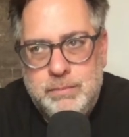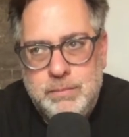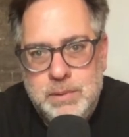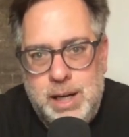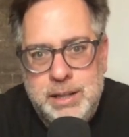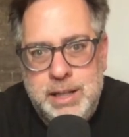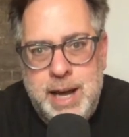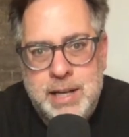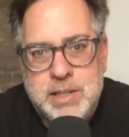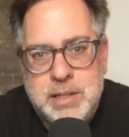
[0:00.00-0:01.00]
a
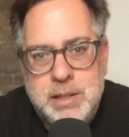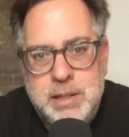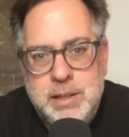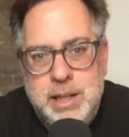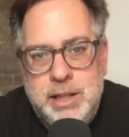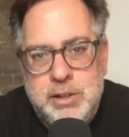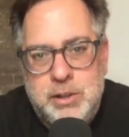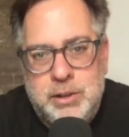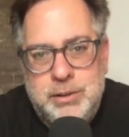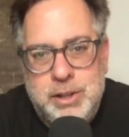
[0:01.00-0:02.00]
yes in
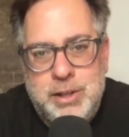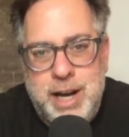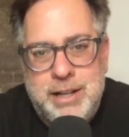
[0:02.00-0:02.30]
your hand of